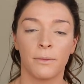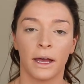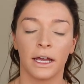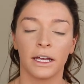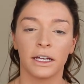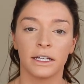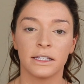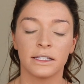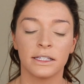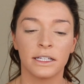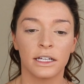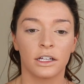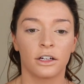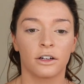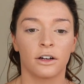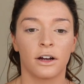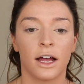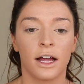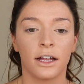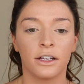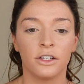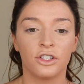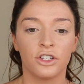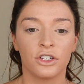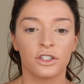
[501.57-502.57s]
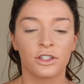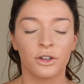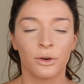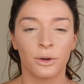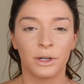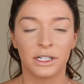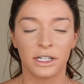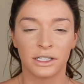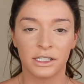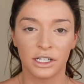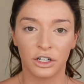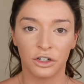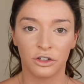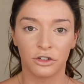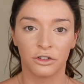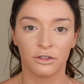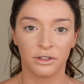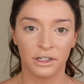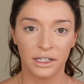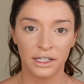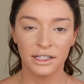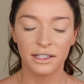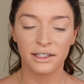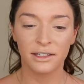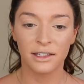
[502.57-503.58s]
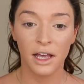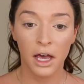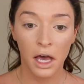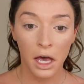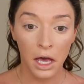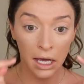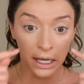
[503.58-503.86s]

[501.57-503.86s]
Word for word: my concealer on just so it doesn't crease